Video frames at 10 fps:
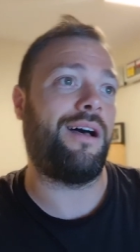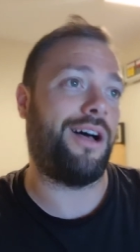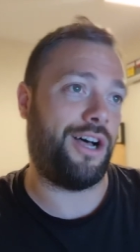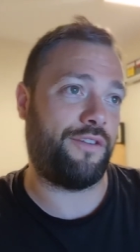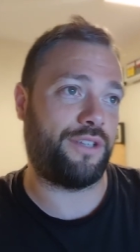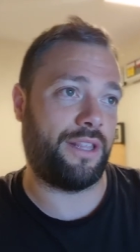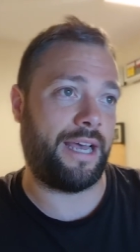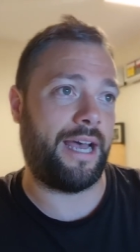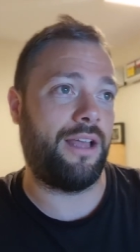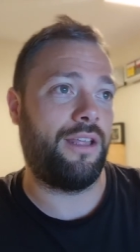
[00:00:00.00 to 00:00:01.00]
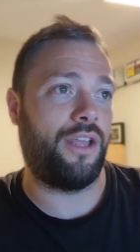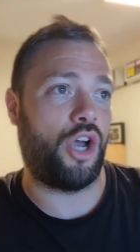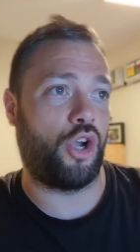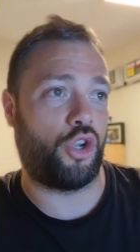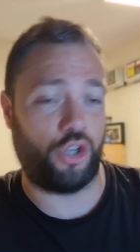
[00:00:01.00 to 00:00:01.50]
After that,
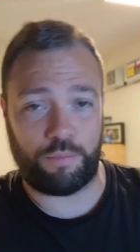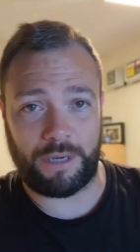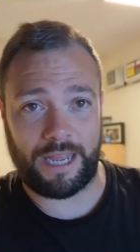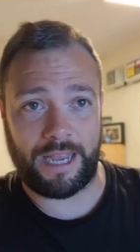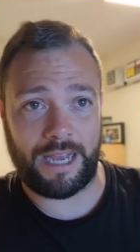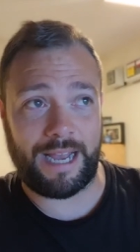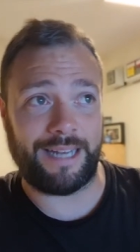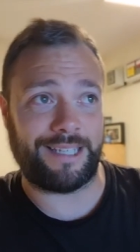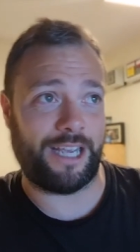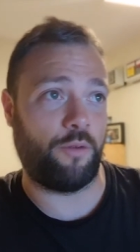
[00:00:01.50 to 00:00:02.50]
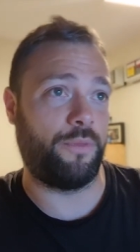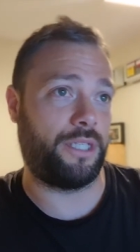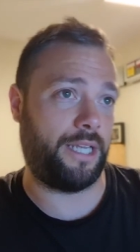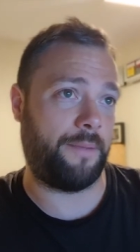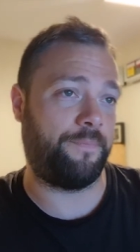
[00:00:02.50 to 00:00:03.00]
a good player and to help the
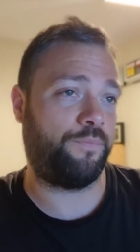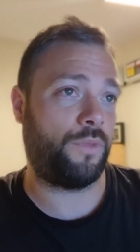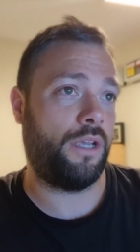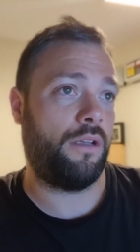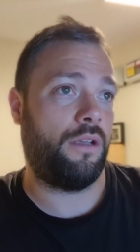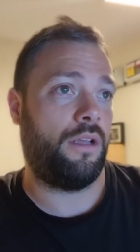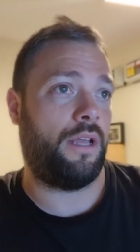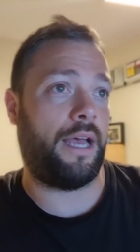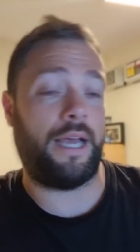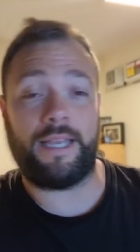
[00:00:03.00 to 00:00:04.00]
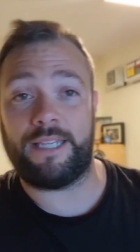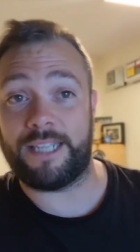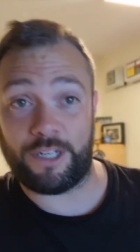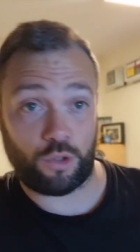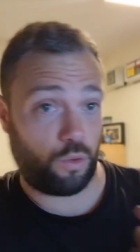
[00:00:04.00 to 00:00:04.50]
team. Uh, he
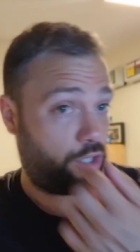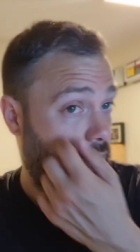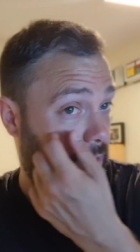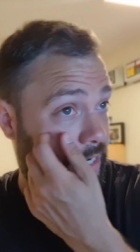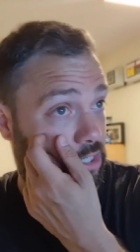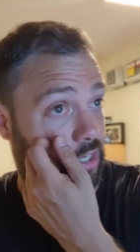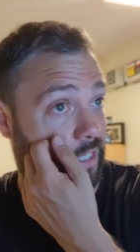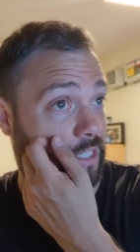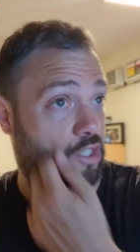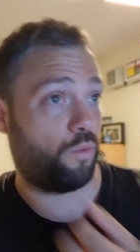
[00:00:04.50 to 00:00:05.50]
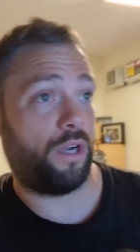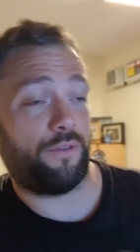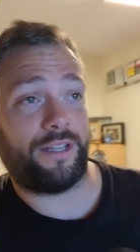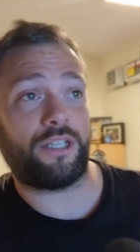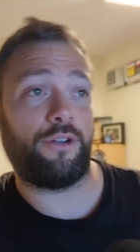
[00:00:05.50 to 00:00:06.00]
said he's also excited to work
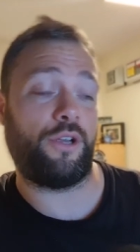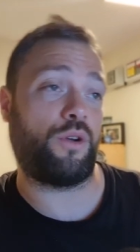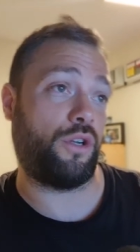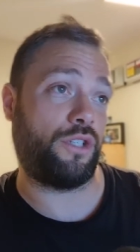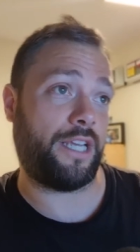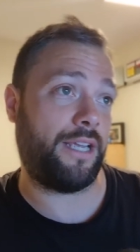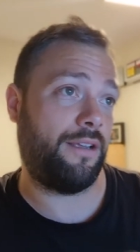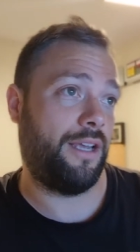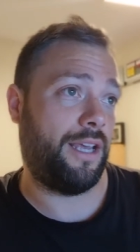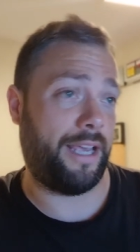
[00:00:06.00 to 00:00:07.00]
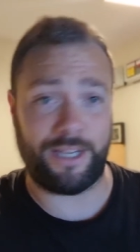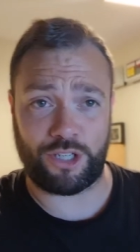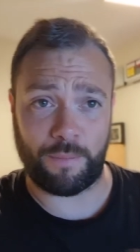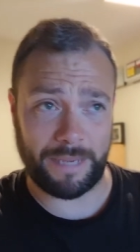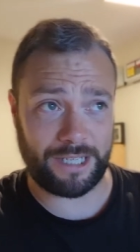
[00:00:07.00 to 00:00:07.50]
with Antonio Conte.
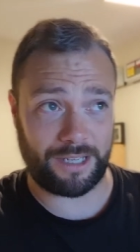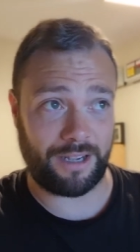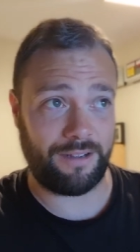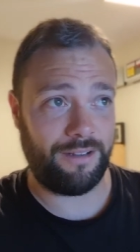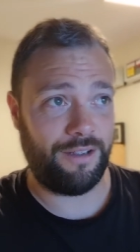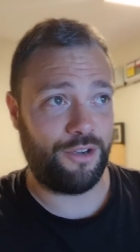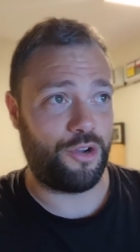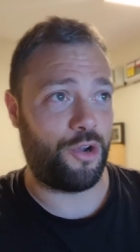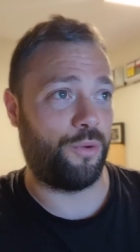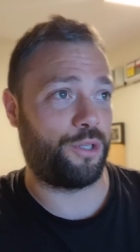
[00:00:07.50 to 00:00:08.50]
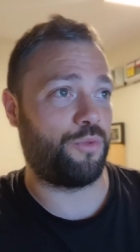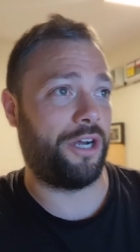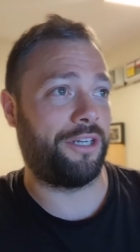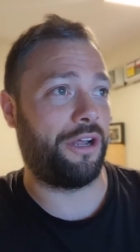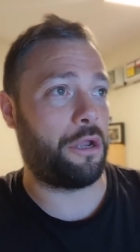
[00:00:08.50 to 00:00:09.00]
It's a mister who has
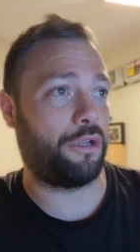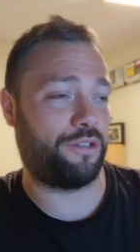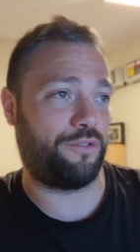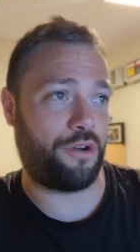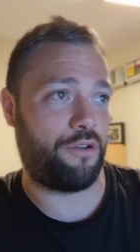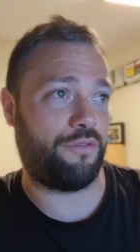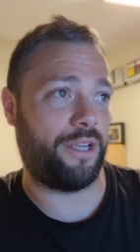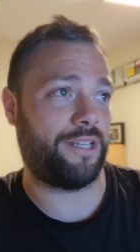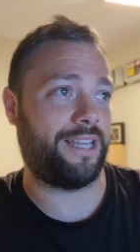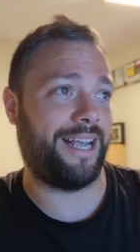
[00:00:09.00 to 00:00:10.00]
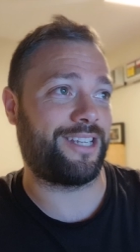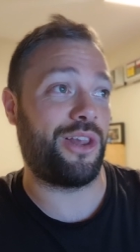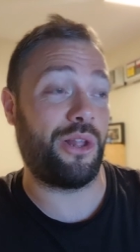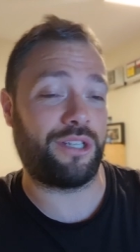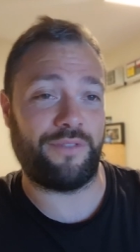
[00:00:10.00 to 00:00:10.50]
won a lot of trophies. He has a
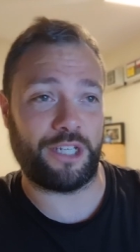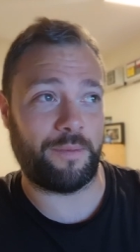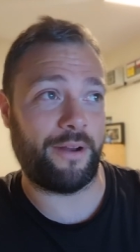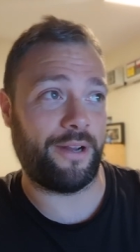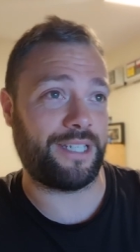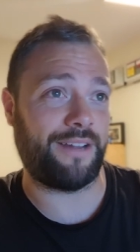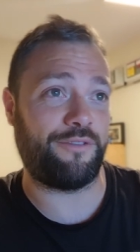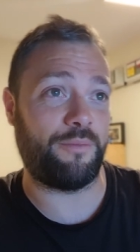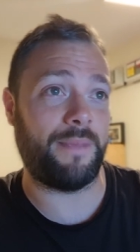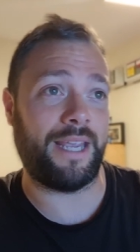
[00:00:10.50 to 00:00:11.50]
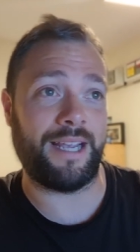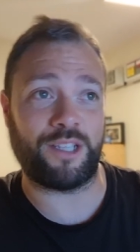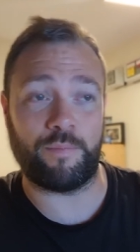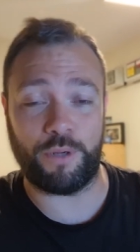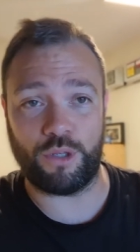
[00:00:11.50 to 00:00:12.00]
lot of experience, and for me,
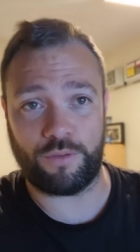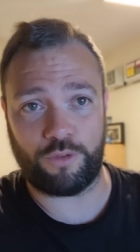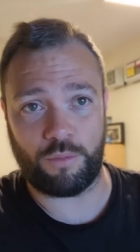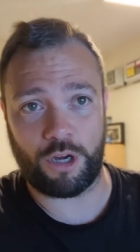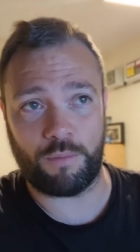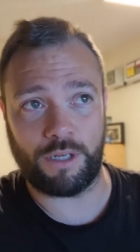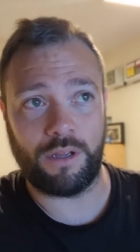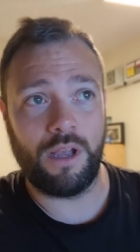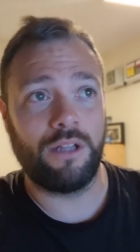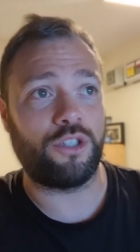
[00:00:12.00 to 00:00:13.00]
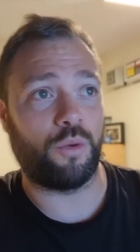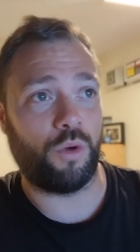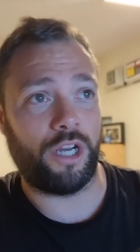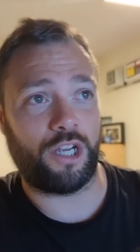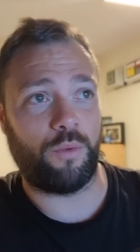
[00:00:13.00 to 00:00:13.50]
it's a beautiful moment to
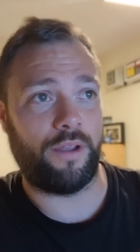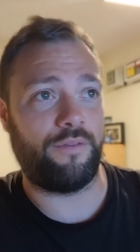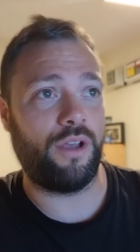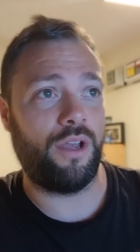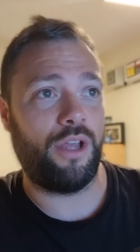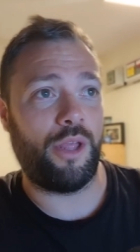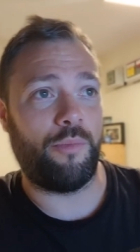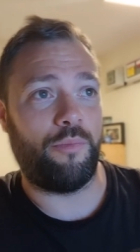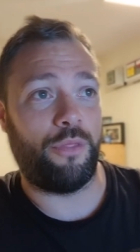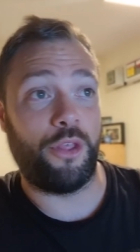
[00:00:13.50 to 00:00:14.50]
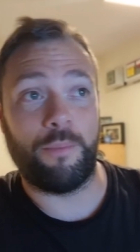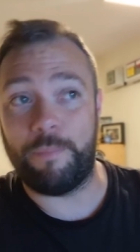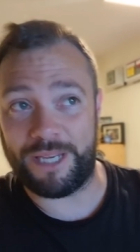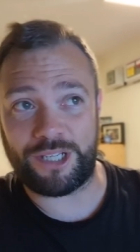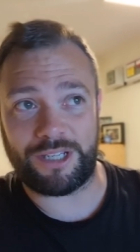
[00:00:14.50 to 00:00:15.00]
work with the
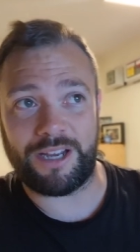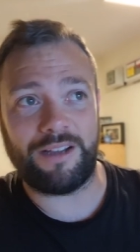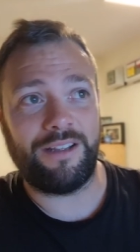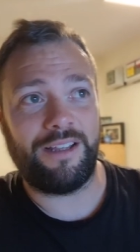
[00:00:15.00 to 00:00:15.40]
mister